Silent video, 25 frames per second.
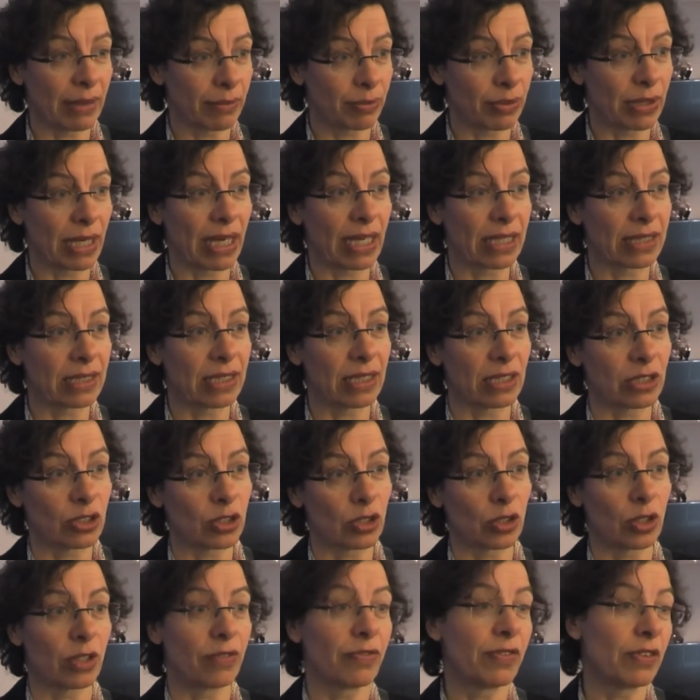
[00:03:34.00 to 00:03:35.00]
practice,
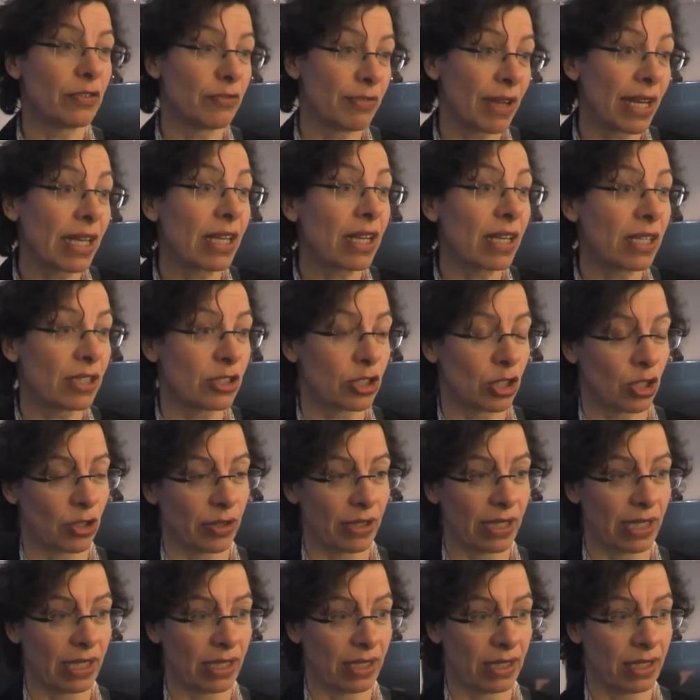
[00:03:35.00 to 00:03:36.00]
sort of a
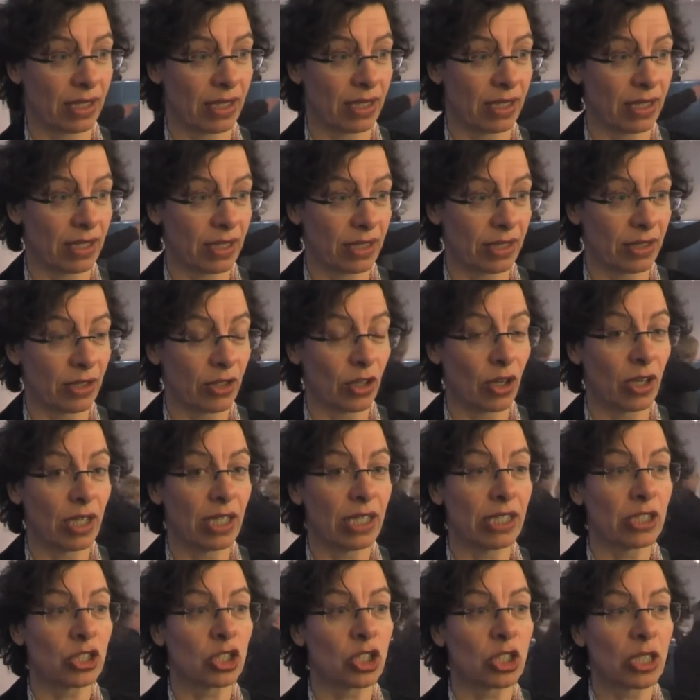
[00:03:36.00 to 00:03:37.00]
regulatory
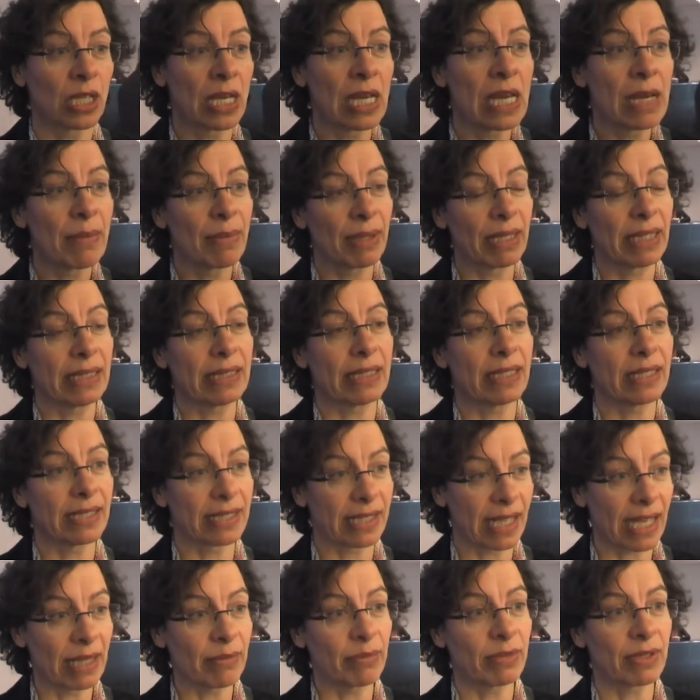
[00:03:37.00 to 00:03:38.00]
knowledge. But at the
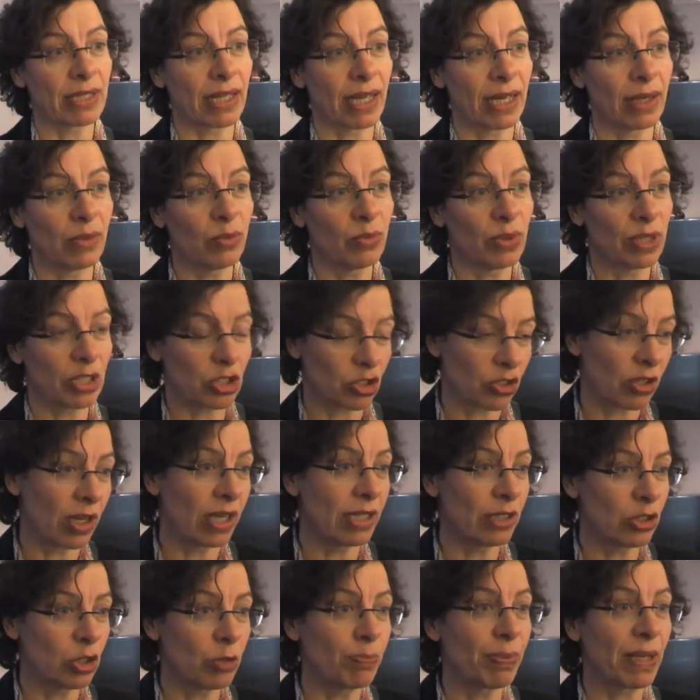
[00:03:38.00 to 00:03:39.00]
same time, we
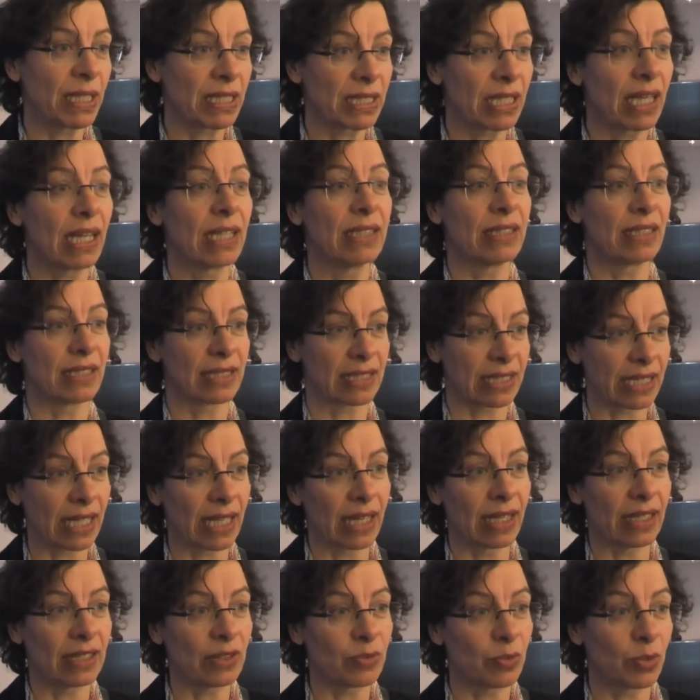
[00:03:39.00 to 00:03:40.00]
try to better
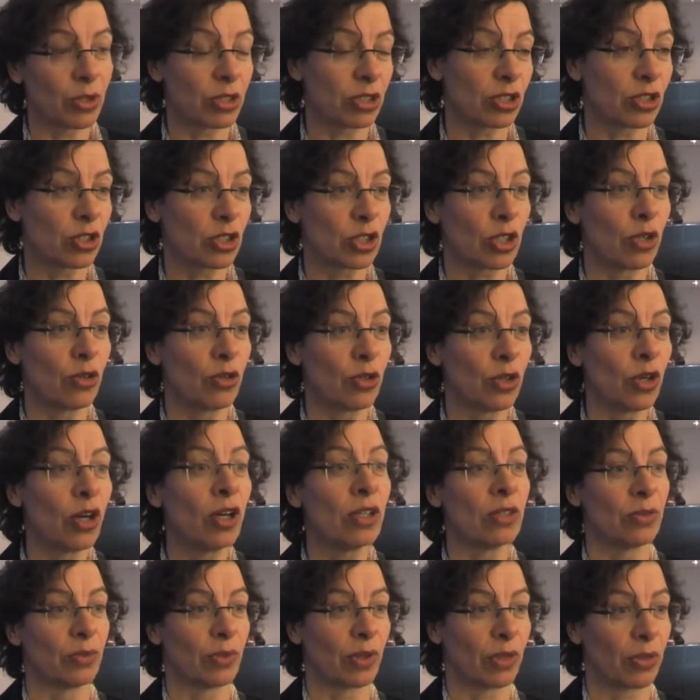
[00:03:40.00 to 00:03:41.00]
understand what is going
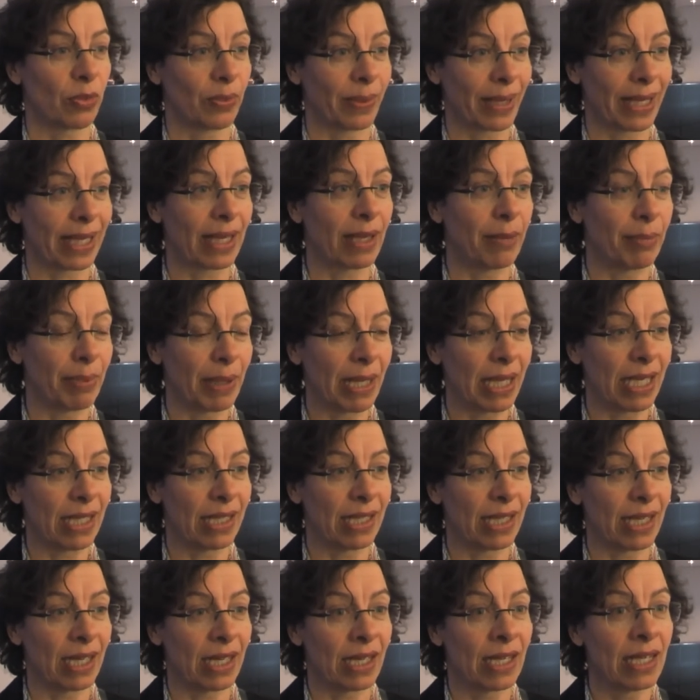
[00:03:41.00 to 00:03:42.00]
on with
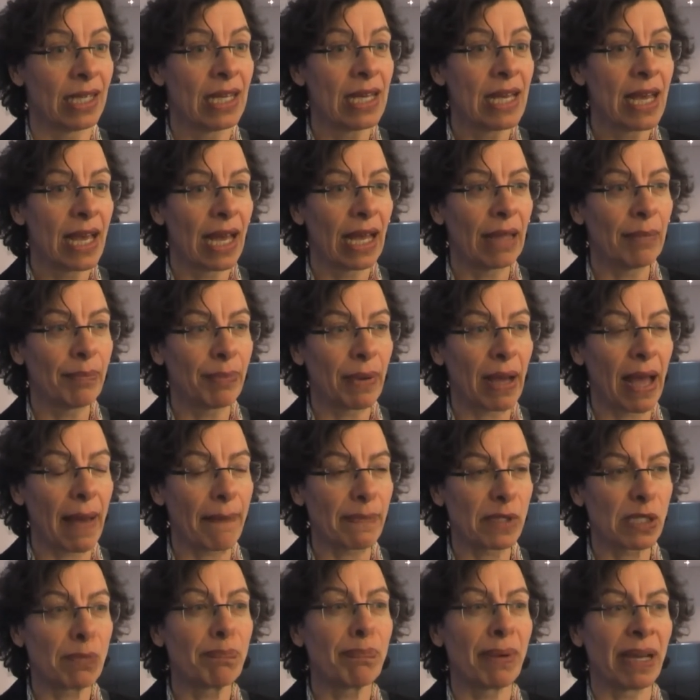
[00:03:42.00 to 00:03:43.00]
Wikipedia and
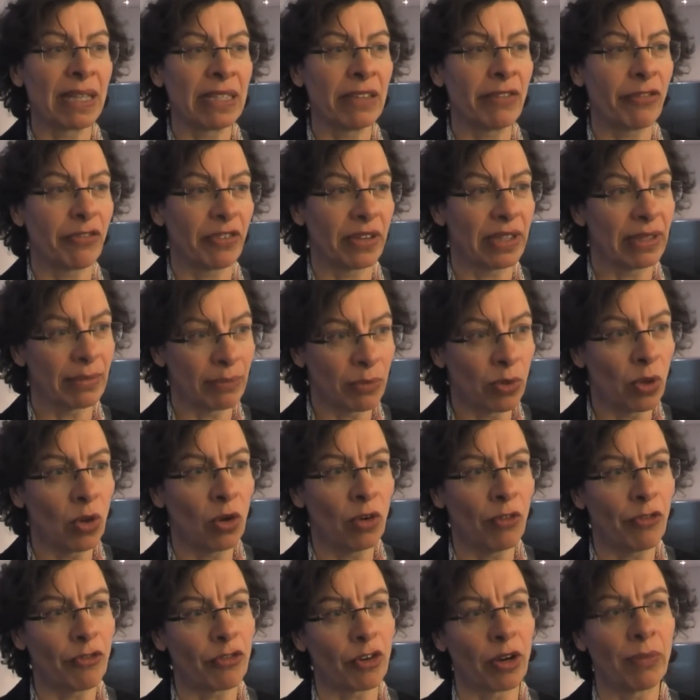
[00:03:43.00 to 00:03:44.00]
perhaps benefit
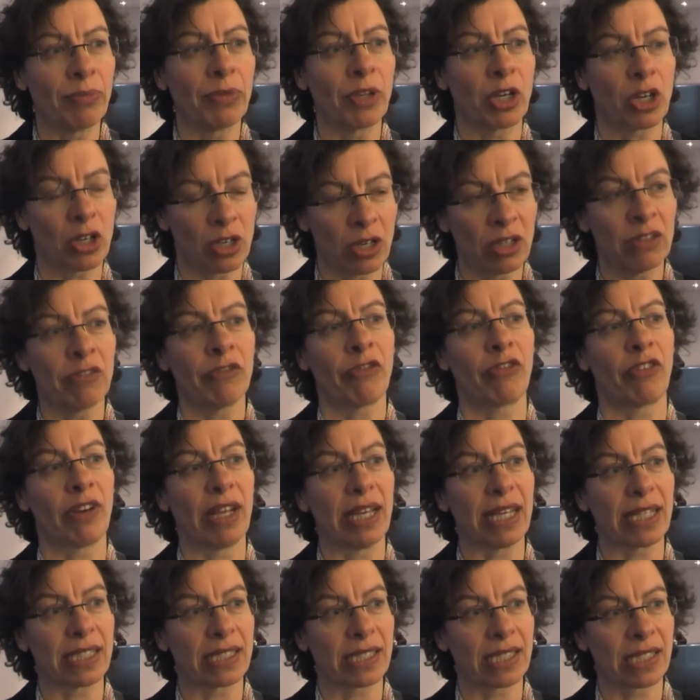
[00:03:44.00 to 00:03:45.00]
more from the
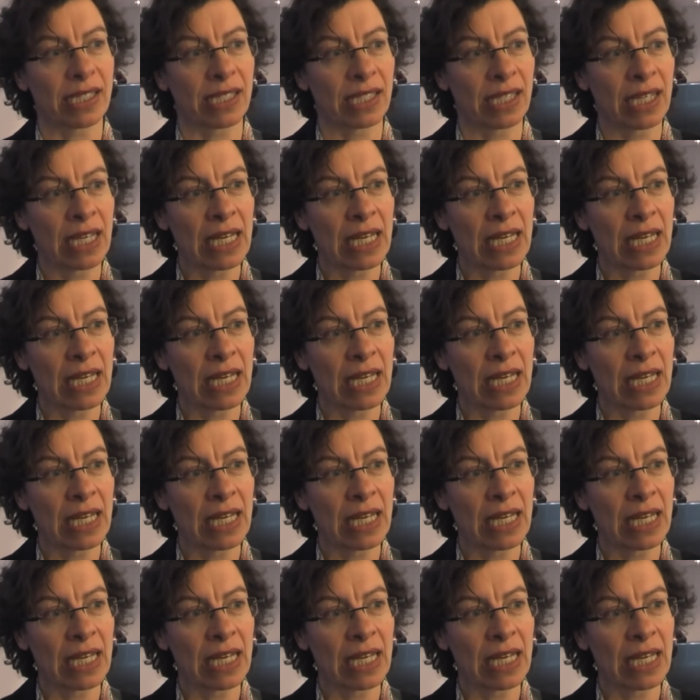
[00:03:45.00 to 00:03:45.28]
conflicts,